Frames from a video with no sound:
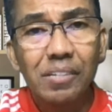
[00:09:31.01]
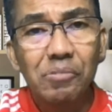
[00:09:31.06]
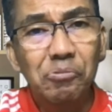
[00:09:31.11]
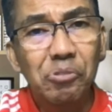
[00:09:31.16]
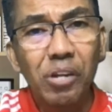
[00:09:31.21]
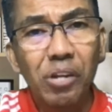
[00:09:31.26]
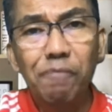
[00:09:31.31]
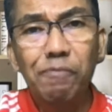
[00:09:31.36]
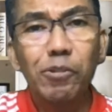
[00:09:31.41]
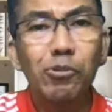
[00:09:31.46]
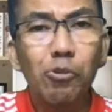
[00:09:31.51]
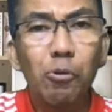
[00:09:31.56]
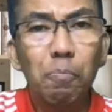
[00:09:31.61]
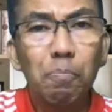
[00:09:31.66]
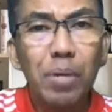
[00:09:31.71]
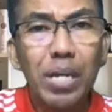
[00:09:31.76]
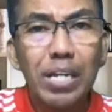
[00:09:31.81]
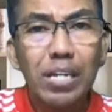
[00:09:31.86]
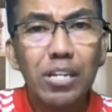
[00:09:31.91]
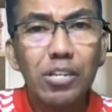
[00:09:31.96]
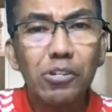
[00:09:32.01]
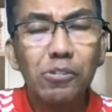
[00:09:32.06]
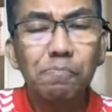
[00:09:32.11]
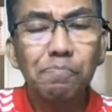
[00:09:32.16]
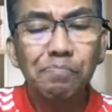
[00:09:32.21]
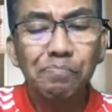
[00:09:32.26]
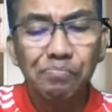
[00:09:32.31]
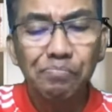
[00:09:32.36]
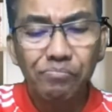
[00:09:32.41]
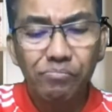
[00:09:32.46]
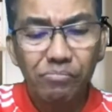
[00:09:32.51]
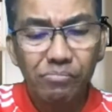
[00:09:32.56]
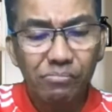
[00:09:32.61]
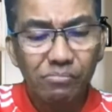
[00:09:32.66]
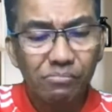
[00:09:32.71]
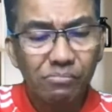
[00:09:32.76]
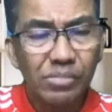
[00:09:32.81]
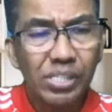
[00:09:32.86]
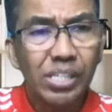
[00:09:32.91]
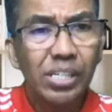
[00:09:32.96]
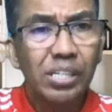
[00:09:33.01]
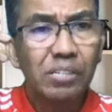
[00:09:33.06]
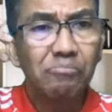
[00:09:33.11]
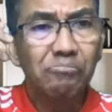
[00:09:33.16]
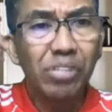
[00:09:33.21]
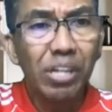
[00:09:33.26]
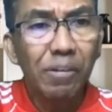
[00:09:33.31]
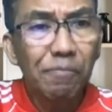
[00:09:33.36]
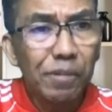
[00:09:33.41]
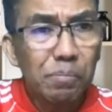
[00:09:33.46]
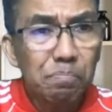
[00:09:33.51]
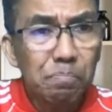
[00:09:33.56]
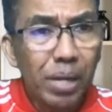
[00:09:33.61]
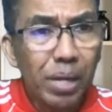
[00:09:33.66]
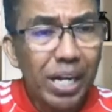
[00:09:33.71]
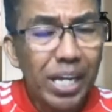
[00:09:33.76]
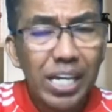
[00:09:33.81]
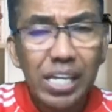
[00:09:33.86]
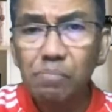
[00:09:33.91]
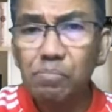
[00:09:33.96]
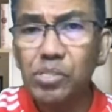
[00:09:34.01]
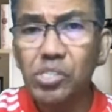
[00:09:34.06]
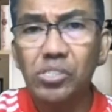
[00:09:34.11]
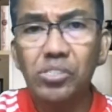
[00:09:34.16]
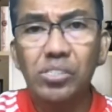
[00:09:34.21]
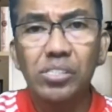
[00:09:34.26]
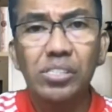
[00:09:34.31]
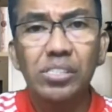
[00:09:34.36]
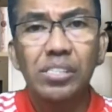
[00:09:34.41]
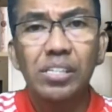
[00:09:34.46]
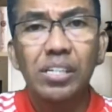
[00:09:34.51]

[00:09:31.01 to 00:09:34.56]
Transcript: Different opinion, different beliefs.